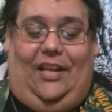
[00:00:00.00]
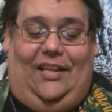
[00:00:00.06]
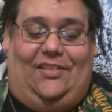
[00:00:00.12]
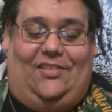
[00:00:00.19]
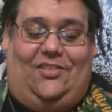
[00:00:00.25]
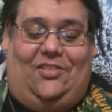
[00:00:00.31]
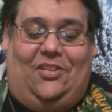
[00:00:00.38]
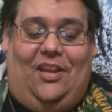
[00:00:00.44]

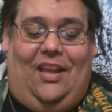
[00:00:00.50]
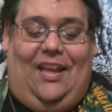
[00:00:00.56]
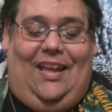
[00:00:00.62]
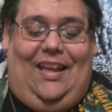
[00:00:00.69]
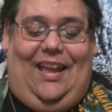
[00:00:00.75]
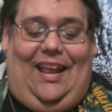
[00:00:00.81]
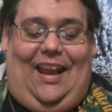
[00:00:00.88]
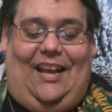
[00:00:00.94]

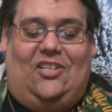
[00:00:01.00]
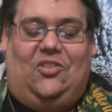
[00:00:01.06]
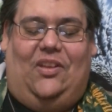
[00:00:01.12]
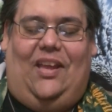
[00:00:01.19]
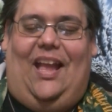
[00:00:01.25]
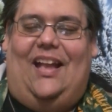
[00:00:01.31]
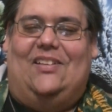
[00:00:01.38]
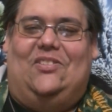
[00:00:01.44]
It
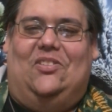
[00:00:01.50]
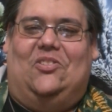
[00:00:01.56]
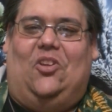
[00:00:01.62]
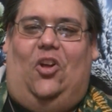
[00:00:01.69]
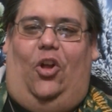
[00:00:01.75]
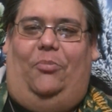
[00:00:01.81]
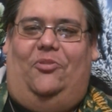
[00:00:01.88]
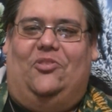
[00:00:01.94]
actually has this
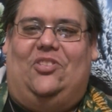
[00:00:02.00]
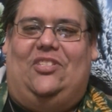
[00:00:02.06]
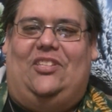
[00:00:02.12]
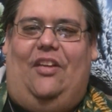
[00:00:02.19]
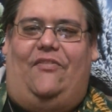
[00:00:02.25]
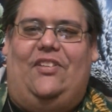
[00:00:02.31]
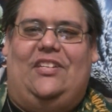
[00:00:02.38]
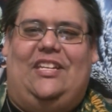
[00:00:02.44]
almost
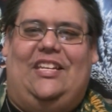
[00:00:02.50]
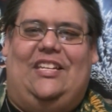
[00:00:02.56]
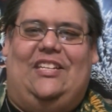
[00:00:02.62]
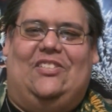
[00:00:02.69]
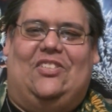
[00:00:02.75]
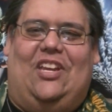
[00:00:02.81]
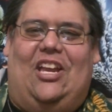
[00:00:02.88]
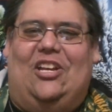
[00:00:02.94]

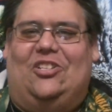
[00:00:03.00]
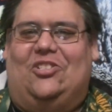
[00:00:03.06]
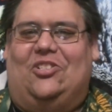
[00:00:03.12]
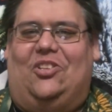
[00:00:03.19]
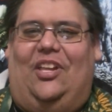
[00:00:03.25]
70s-ish